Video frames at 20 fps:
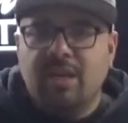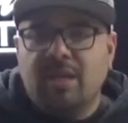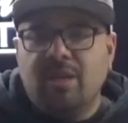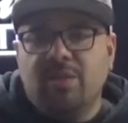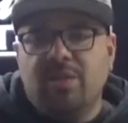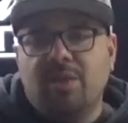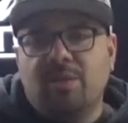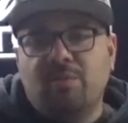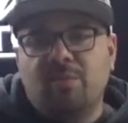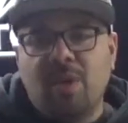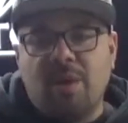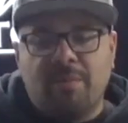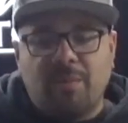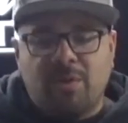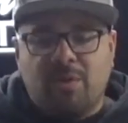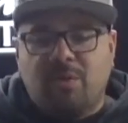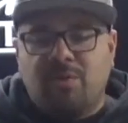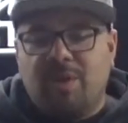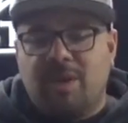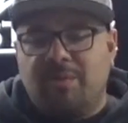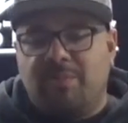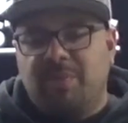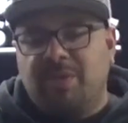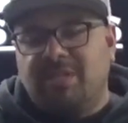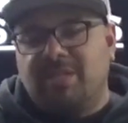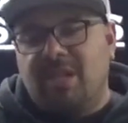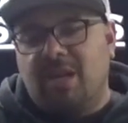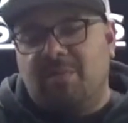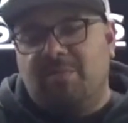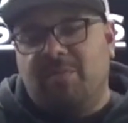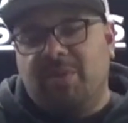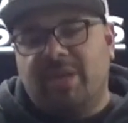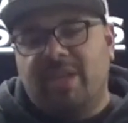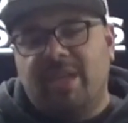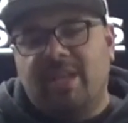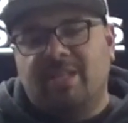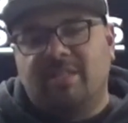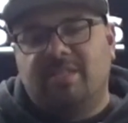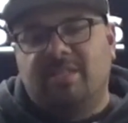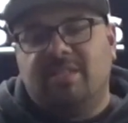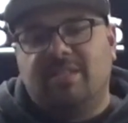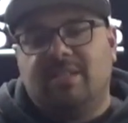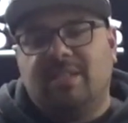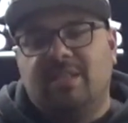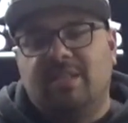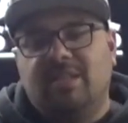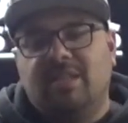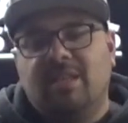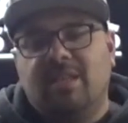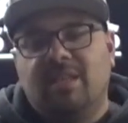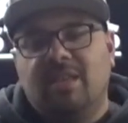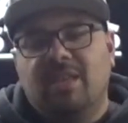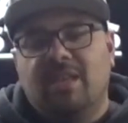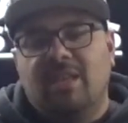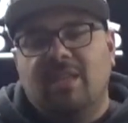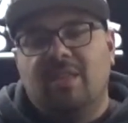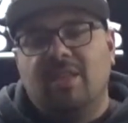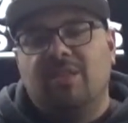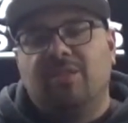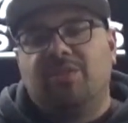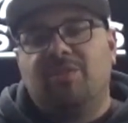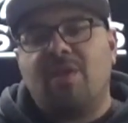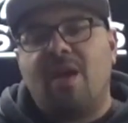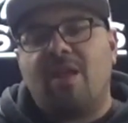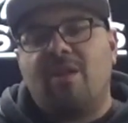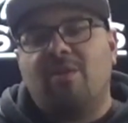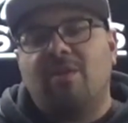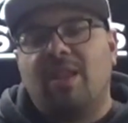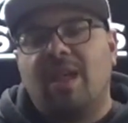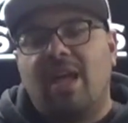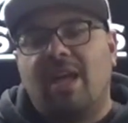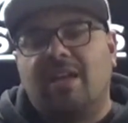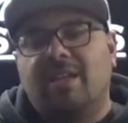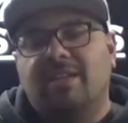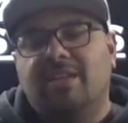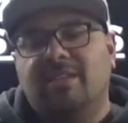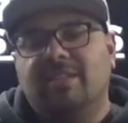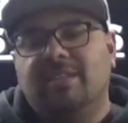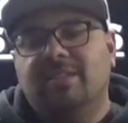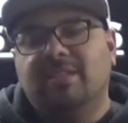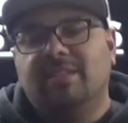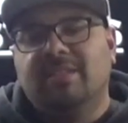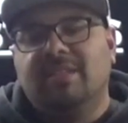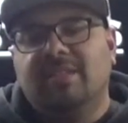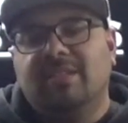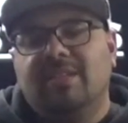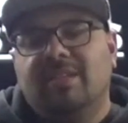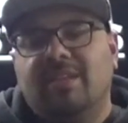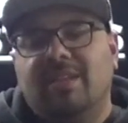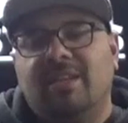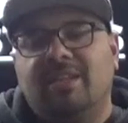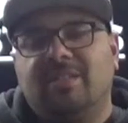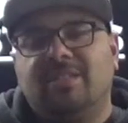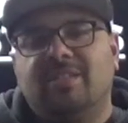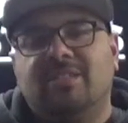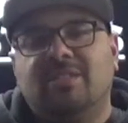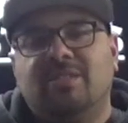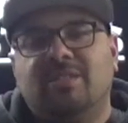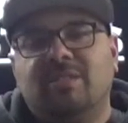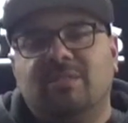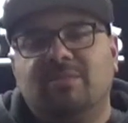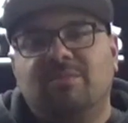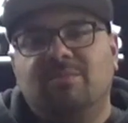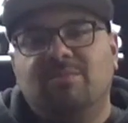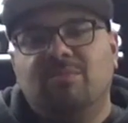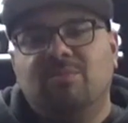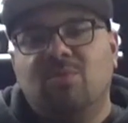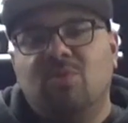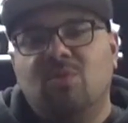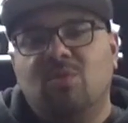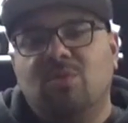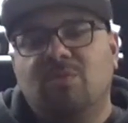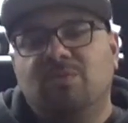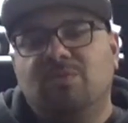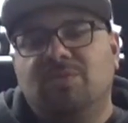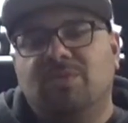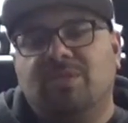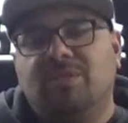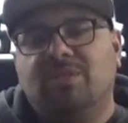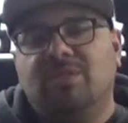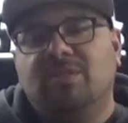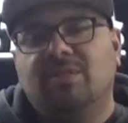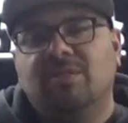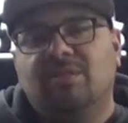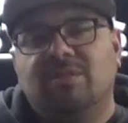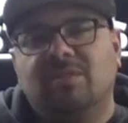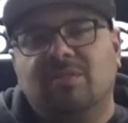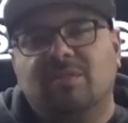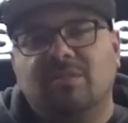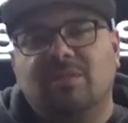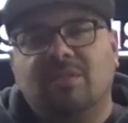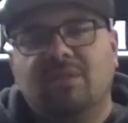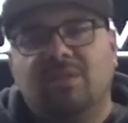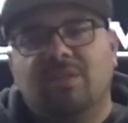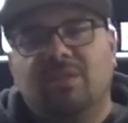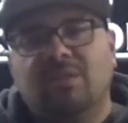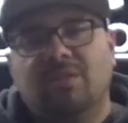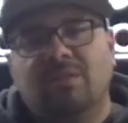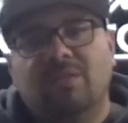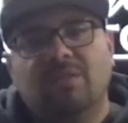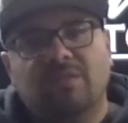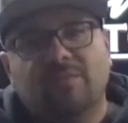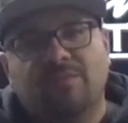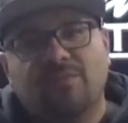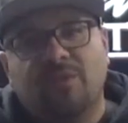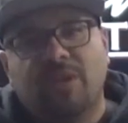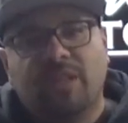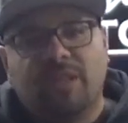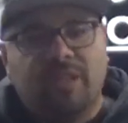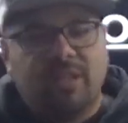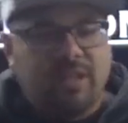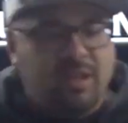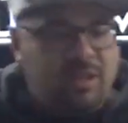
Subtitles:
the rubber grip is up against the throttle lock, it just moves freely